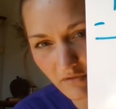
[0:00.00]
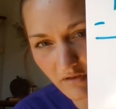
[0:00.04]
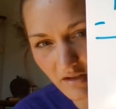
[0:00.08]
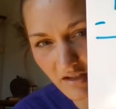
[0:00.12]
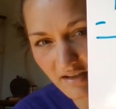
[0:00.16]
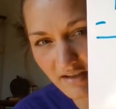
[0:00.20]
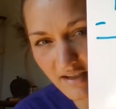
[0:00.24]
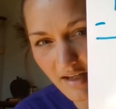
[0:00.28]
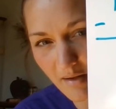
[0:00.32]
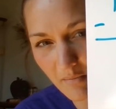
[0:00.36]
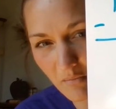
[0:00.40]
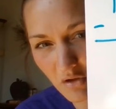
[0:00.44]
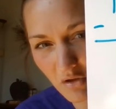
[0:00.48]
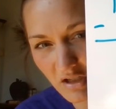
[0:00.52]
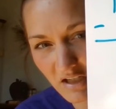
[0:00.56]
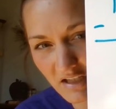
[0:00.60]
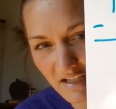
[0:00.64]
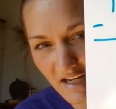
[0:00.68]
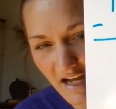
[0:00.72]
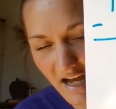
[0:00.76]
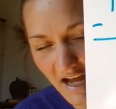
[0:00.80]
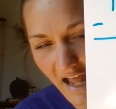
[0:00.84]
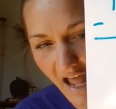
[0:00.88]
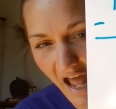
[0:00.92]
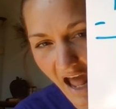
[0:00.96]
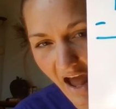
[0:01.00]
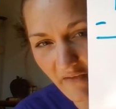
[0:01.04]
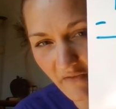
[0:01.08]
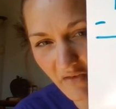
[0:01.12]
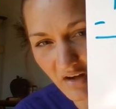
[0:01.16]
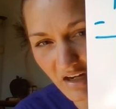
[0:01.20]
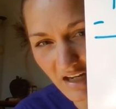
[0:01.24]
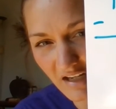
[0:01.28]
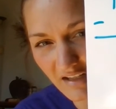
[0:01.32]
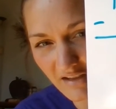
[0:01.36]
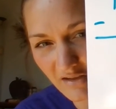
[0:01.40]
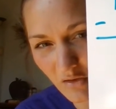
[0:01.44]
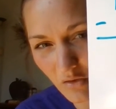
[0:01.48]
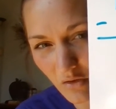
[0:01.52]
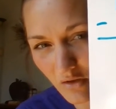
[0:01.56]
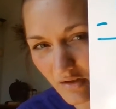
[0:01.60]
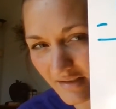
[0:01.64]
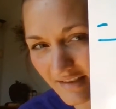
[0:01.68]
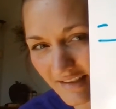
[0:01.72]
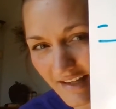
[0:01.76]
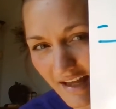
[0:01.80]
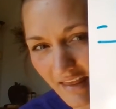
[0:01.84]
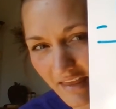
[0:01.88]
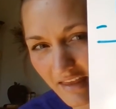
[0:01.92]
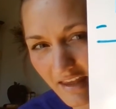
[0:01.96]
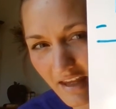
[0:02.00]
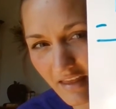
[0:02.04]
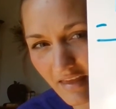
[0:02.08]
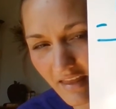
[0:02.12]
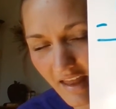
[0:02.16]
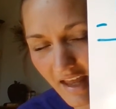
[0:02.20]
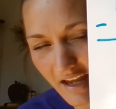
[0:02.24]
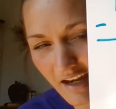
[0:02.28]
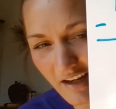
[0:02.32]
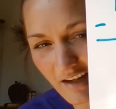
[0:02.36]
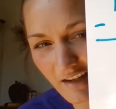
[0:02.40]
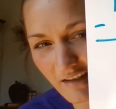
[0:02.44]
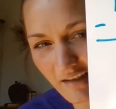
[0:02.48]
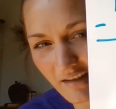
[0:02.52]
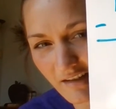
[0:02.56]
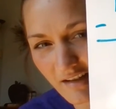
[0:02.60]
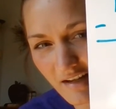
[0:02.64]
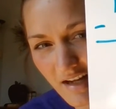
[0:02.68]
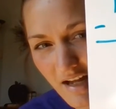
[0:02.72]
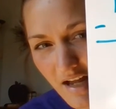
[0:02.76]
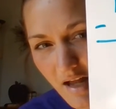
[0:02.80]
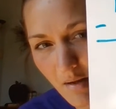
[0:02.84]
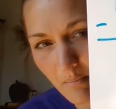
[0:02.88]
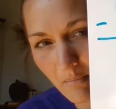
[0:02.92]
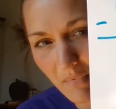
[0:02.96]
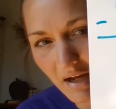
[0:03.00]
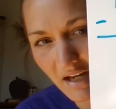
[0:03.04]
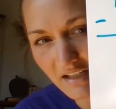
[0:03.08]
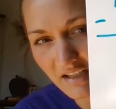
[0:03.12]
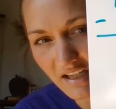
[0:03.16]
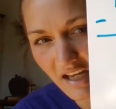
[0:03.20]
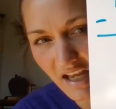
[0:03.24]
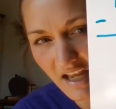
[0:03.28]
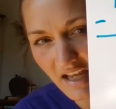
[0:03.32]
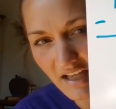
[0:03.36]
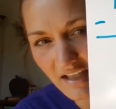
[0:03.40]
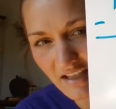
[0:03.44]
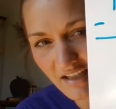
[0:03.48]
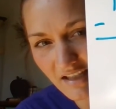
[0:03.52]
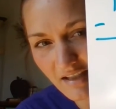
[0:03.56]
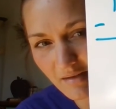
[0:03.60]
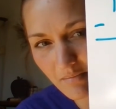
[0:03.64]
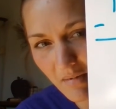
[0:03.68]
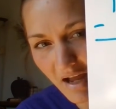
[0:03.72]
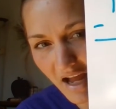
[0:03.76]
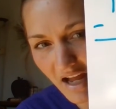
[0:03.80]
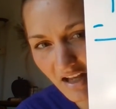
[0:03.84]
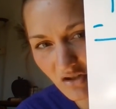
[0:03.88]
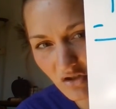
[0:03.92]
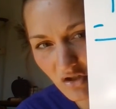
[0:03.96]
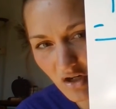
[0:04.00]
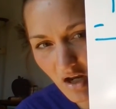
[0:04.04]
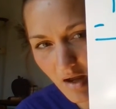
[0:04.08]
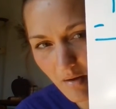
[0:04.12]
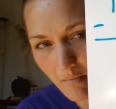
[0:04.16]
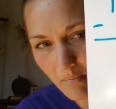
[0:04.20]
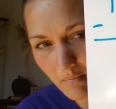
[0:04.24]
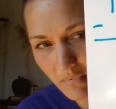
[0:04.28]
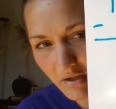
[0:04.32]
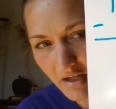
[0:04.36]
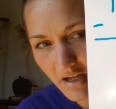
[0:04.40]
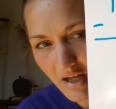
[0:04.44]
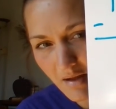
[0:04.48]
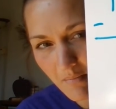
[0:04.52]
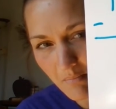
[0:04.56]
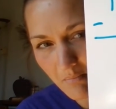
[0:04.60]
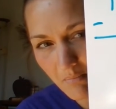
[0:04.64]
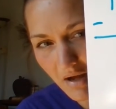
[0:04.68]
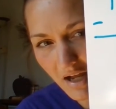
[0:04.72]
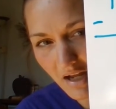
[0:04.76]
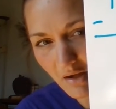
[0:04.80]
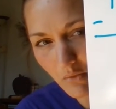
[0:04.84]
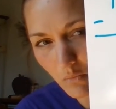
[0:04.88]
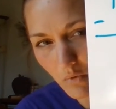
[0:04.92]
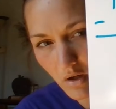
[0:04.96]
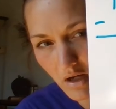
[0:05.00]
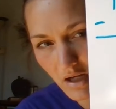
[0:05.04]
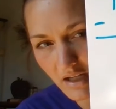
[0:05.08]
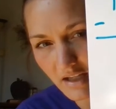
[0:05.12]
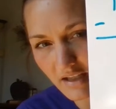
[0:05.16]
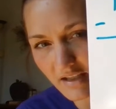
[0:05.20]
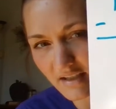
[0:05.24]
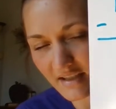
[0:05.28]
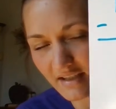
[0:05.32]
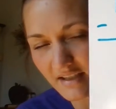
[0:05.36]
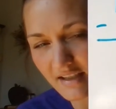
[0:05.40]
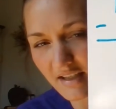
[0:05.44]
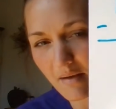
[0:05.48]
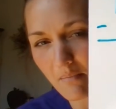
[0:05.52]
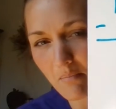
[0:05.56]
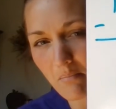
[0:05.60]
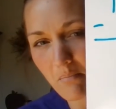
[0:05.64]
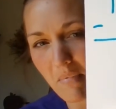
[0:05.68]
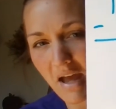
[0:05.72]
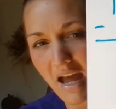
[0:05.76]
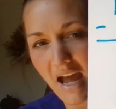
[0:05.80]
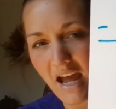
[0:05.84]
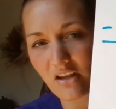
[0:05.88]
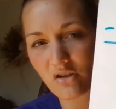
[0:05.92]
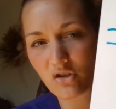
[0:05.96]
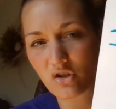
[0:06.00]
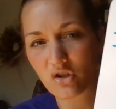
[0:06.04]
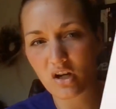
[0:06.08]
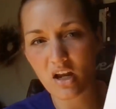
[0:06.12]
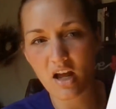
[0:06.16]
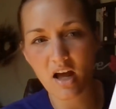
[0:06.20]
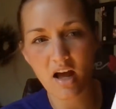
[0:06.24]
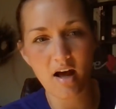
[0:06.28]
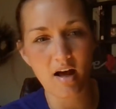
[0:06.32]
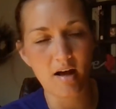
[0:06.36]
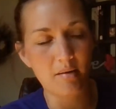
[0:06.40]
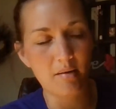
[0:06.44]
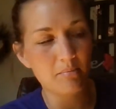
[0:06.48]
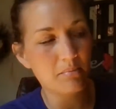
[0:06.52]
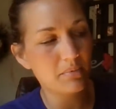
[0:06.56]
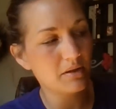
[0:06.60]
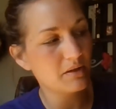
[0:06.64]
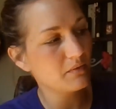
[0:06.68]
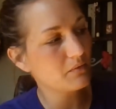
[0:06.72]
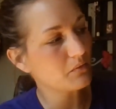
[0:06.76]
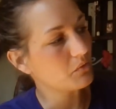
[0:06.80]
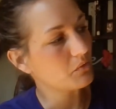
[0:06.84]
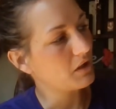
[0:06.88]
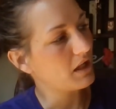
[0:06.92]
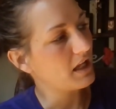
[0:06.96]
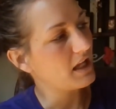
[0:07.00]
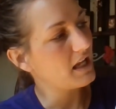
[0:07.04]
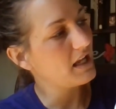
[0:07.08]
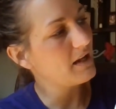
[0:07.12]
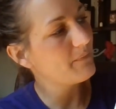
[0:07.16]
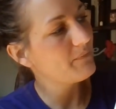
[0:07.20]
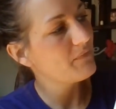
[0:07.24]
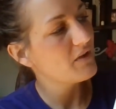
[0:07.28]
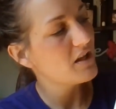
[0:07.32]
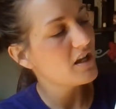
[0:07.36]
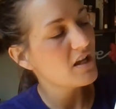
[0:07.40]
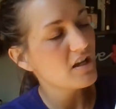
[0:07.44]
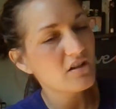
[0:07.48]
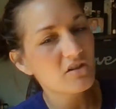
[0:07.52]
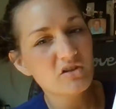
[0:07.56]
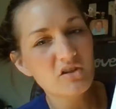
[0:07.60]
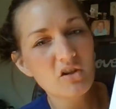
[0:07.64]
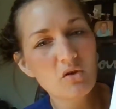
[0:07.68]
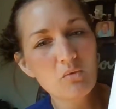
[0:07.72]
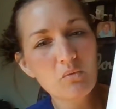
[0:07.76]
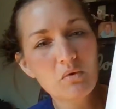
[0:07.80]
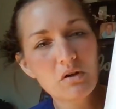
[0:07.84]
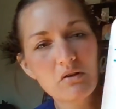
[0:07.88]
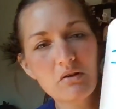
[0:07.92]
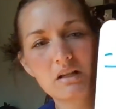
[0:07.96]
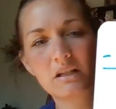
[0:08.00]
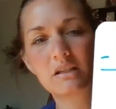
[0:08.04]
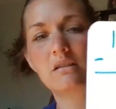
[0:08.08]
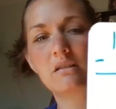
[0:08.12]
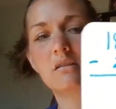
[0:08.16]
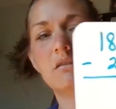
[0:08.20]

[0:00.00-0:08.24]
this number did not have any, so there's nothing there. My tens match up. My ones match up. Okay? So we're going